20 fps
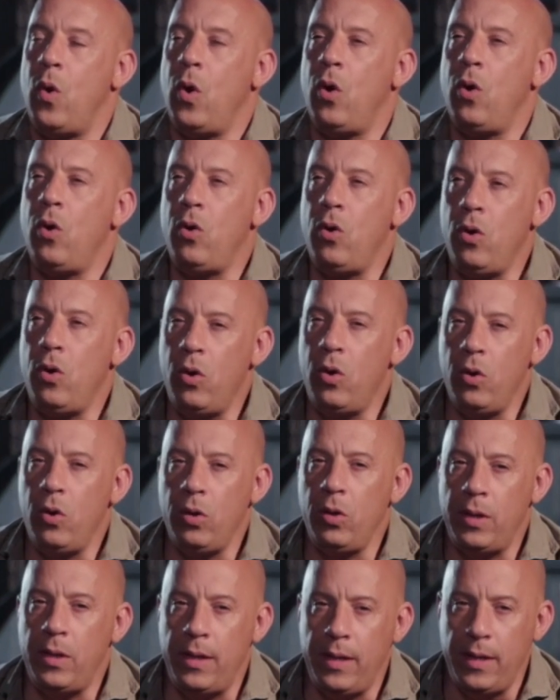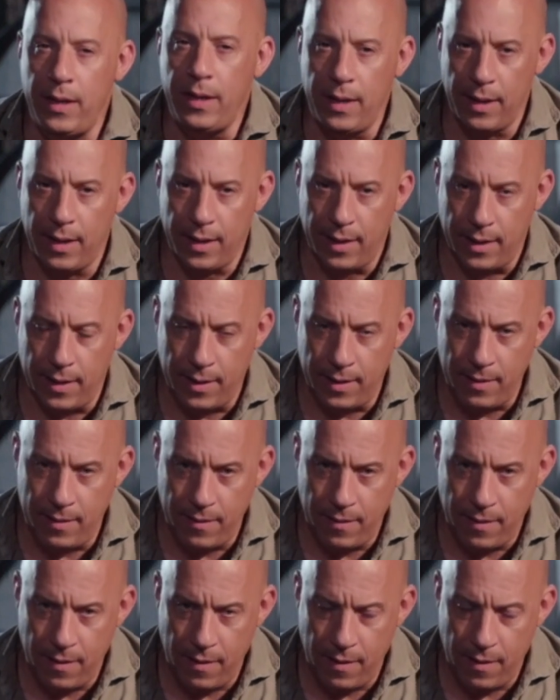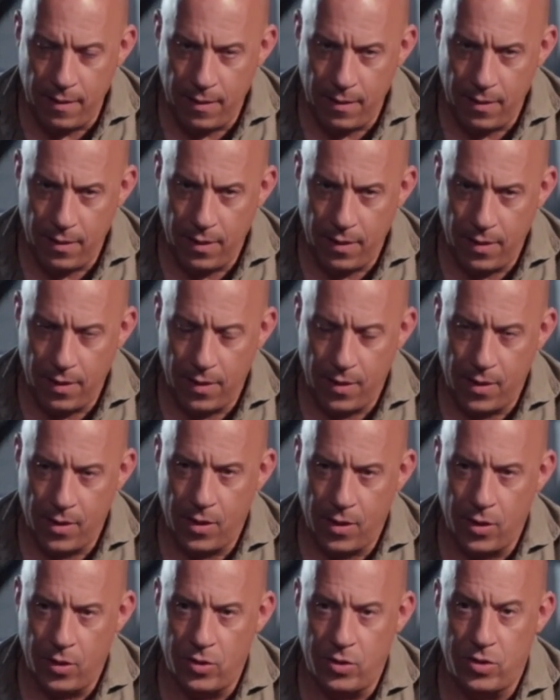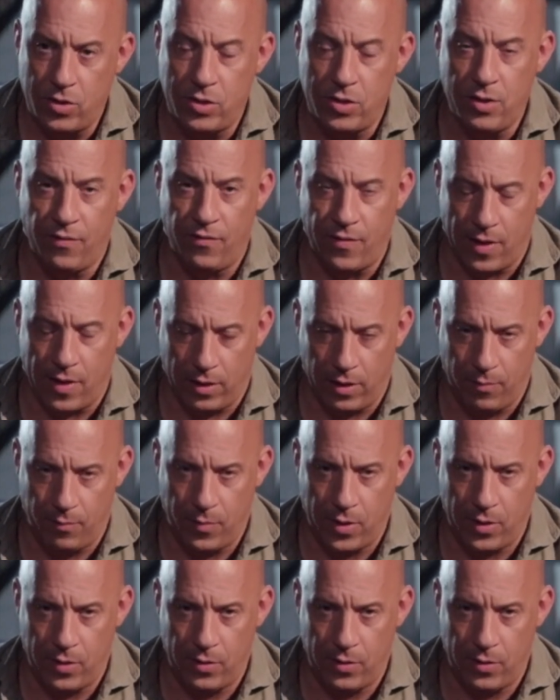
Early in development,